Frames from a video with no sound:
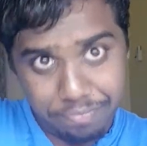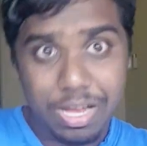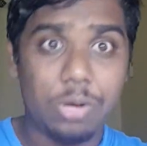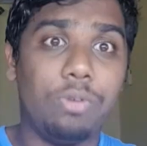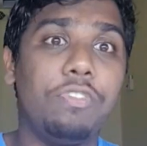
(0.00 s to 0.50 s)

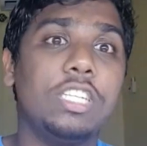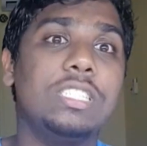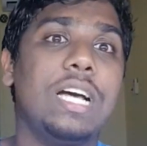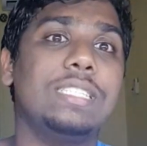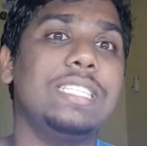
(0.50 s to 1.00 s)
my own fresh
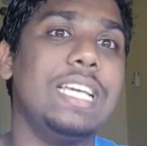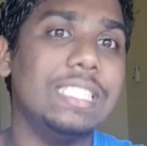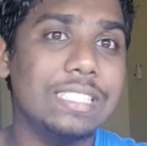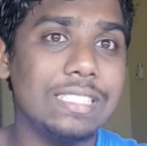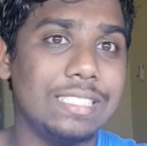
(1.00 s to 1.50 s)
start
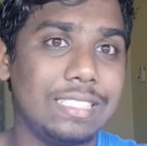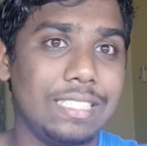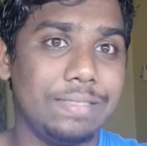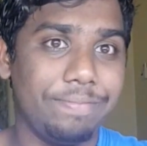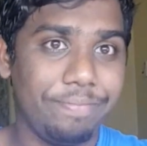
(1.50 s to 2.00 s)
in
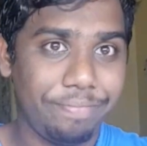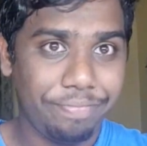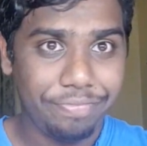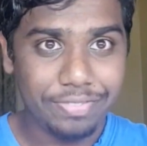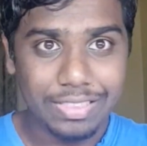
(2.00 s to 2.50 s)
tulsa
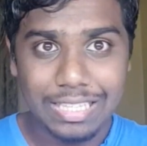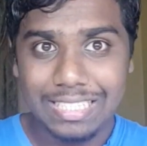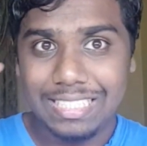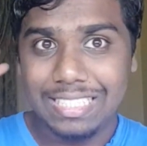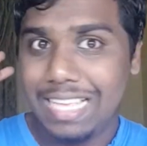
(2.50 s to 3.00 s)

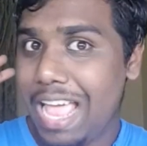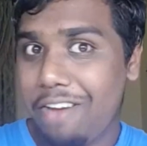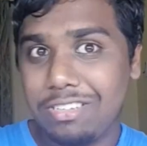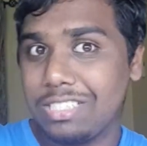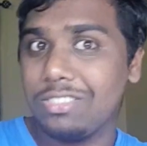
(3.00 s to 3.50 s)

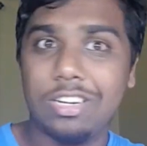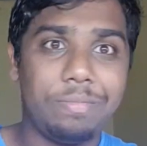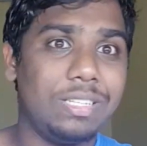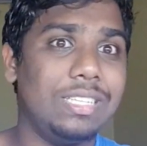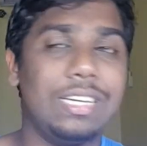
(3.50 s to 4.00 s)
everything's already
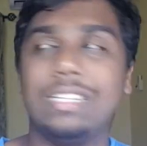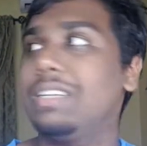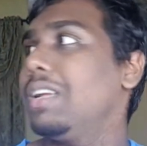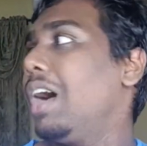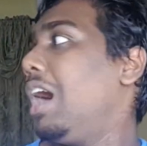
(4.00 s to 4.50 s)
been done
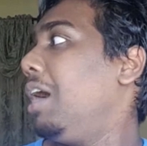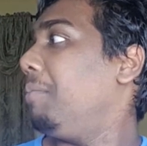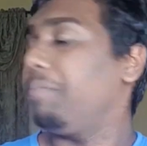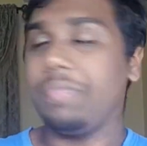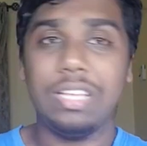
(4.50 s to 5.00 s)

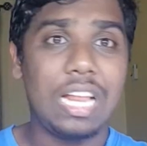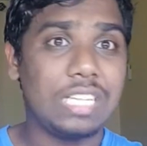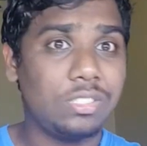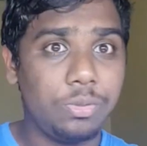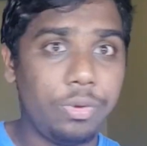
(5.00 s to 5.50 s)
um, the
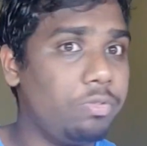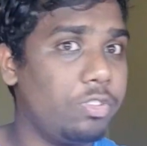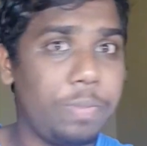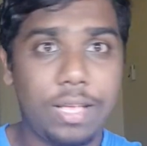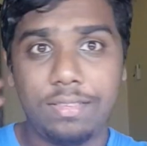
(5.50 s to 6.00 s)
last two weeks were
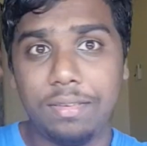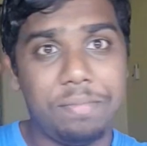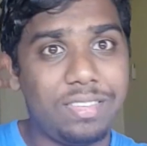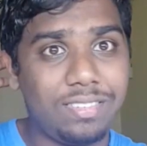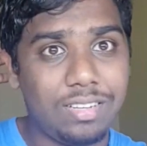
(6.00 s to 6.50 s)
spent
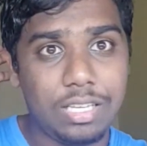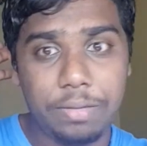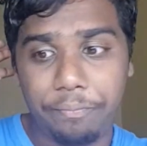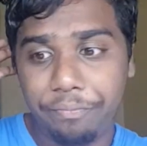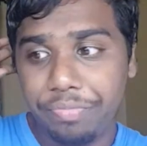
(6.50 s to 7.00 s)

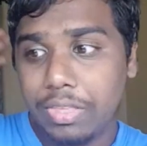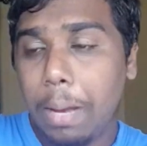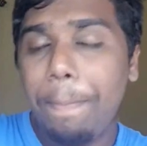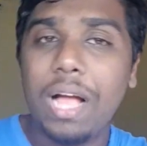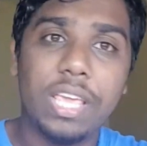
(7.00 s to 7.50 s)
basically
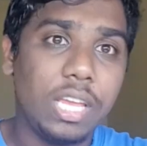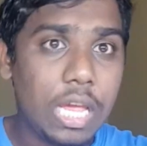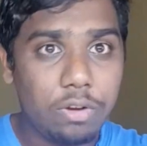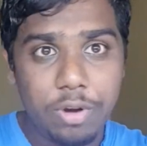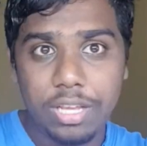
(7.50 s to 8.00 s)
packing
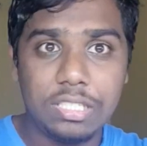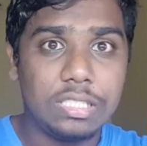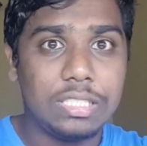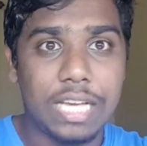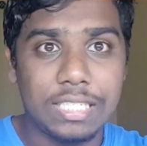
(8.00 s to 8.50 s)
getting ready
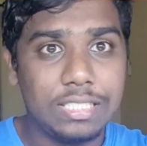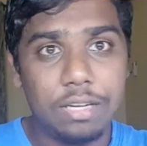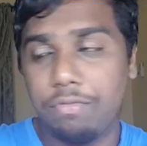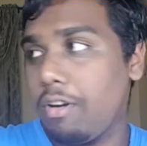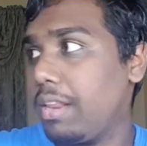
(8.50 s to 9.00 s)
getting
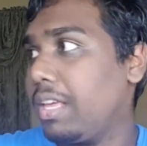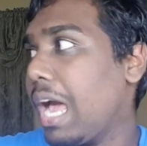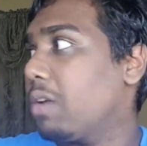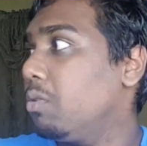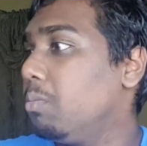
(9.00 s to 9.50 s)
stuff ready
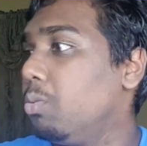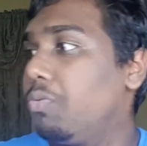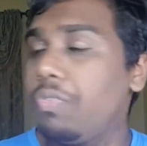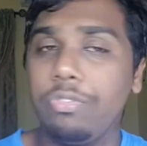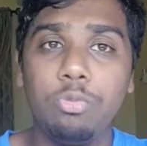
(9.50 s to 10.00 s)
i don't move
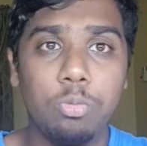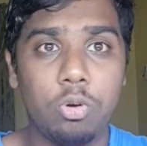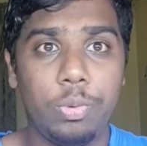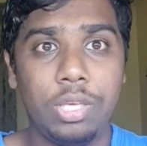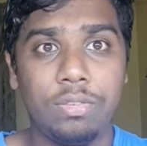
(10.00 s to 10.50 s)
for two
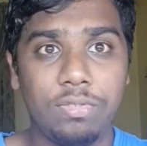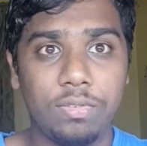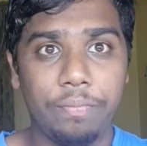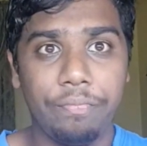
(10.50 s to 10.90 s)
more weeks